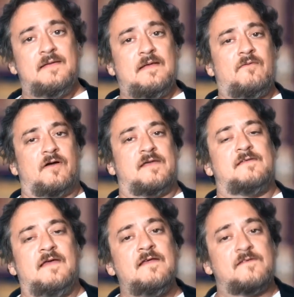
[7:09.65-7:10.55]
now look,
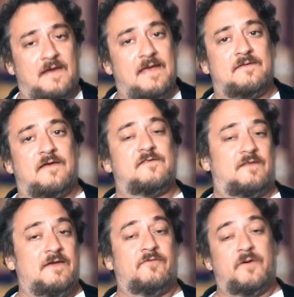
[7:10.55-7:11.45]
it is an
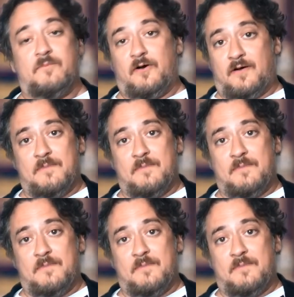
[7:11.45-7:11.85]
anti-slavery book.